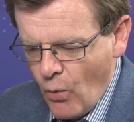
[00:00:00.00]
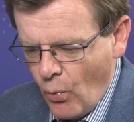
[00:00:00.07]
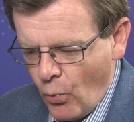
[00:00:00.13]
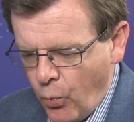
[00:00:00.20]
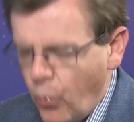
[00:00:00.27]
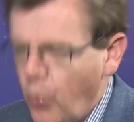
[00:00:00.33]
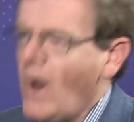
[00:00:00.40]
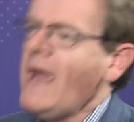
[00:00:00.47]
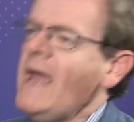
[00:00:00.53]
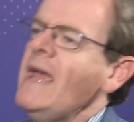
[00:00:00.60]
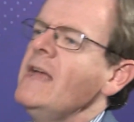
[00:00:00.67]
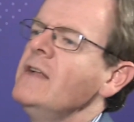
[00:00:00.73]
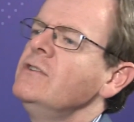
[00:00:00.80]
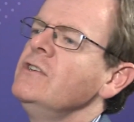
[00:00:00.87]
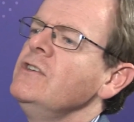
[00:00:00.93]

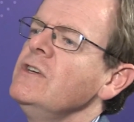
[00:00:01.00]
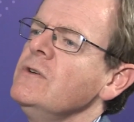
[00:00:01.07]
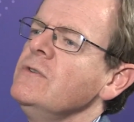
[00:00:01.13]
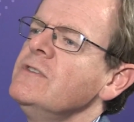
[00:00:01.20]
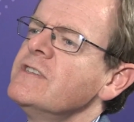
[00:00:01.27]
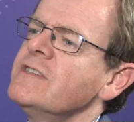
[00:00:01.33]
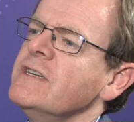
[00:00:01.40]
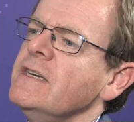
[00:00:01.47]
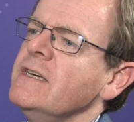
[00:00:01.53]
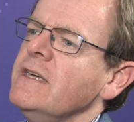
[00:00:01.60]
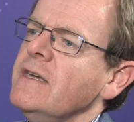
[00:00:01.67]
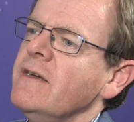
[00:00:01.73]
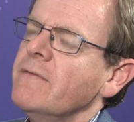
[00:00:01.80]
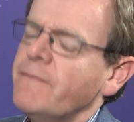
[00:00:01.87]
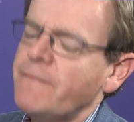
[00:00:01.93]
Where do you
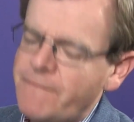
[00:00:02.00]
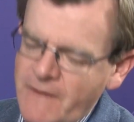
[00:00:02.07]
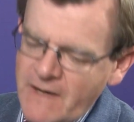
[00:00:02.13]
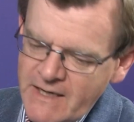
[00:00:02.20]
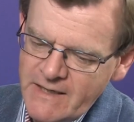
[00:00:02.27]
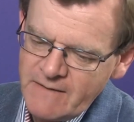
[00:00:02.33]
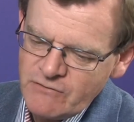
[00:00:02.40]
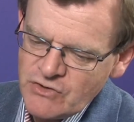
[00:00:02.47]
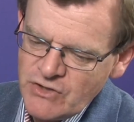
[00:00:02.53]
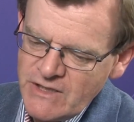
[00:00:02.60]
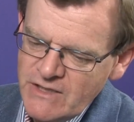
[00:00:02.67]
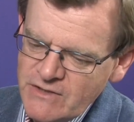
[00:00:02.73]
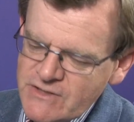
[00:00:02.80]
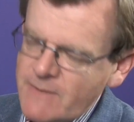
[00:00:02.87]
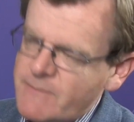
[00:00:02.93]
see
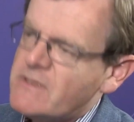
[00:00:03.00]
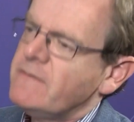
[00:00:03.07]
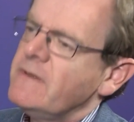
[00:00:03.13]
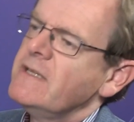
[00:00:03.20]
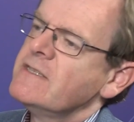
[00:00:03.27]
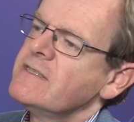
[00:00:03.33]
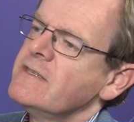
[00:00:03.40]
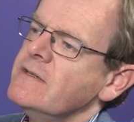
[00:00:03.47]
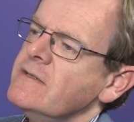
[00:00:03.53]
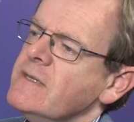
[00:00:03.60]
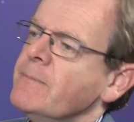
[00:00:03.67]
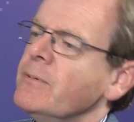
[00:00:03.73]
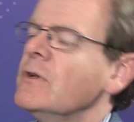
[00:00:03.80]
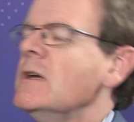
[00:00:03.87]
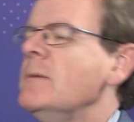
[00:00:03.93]
5G in terms of its
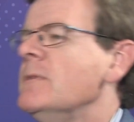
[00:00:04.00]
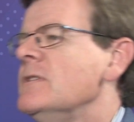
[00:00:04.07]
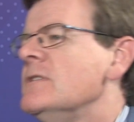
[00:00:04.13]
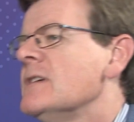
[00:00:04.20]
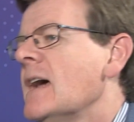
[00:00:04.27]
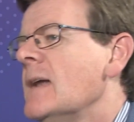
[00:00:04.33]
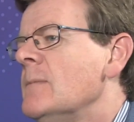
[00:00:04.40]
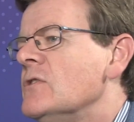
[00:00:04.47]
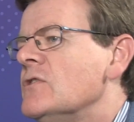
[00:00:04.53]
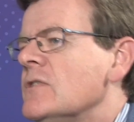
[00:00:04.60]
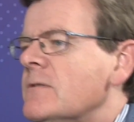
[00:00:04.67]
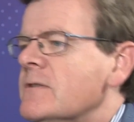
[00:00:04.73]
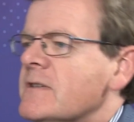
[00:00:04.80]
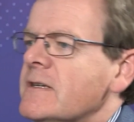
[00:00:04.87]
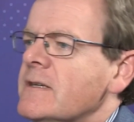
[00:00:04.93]
deployment and
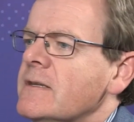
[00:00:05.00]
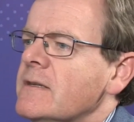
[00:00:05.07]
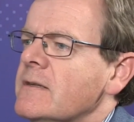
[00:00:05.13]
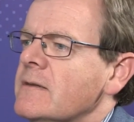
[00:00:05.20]
maturity?